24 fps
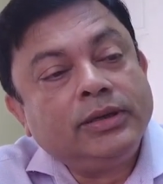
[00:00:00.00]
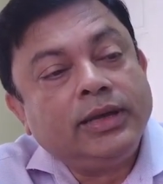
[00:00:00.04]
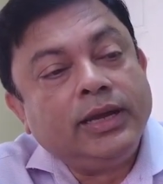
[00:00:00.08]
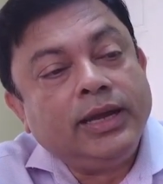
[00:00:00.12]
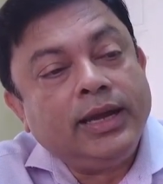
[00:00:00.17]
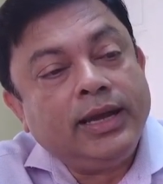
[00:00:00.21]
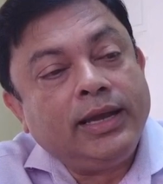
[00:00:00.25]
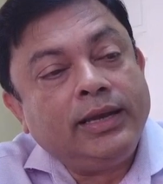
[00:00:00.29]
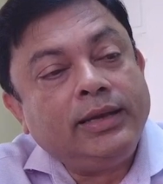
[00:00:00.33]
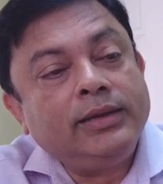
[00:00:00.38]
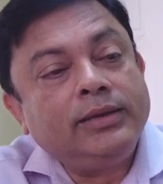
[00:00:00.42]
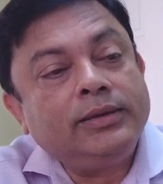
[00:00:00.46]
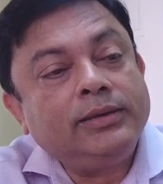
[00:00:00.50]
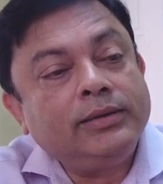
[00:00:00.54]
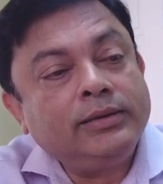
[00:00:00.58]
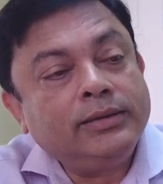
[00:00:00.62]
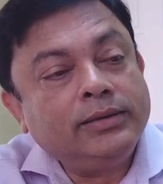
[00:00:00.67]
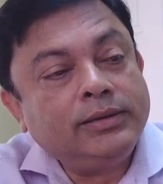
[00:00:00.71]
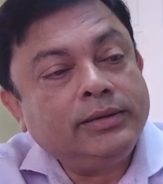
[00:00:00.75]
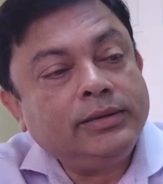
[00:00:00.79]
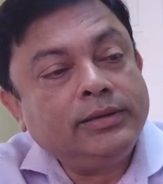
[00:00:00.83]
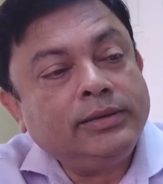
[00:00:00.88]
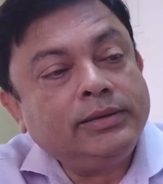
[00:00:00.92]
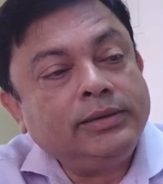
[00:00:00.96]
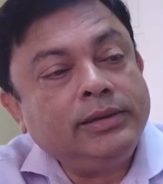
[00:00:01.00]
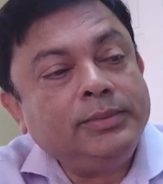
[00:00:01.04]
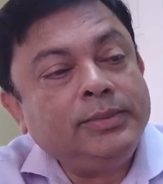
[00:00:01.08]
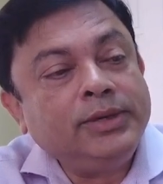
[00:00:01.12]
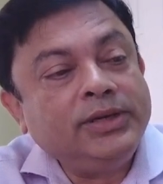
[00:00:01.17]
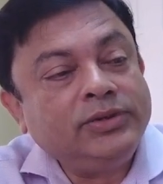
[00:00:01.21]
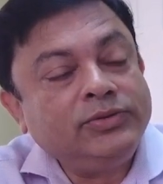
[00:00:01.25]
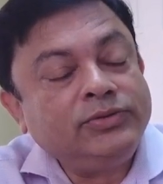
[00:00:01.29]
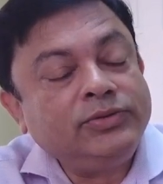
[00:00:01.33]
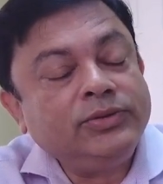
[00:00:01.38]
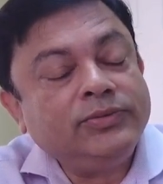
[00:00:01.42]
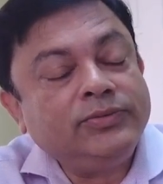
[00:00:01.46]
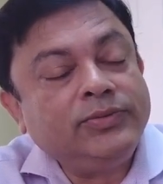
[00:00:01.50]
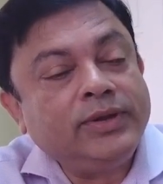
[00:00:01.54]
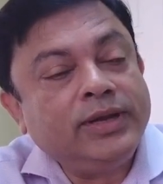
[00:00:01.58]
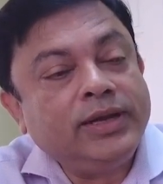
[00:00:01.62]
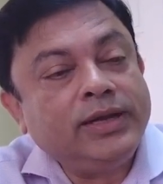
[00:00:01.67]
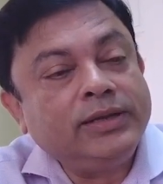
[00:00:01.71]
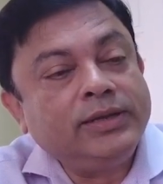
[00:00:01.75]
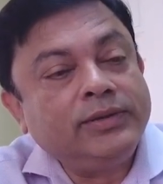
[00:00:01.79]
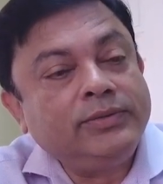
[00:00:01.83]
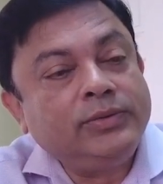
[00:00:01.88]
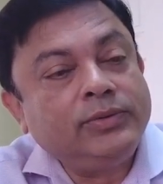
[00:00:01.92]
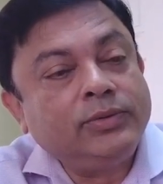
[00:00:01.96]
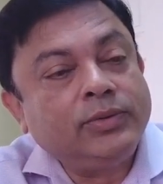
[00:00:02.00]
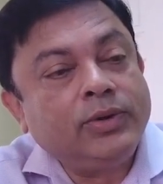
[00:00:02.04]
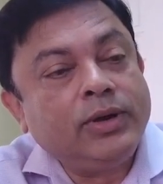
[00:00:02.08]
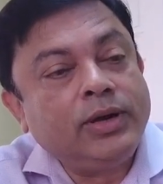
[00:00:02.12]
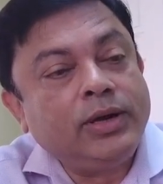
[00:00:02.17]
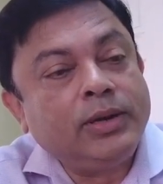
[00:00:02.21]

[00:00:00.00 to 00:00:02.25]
Guyana, the Ministry of Health took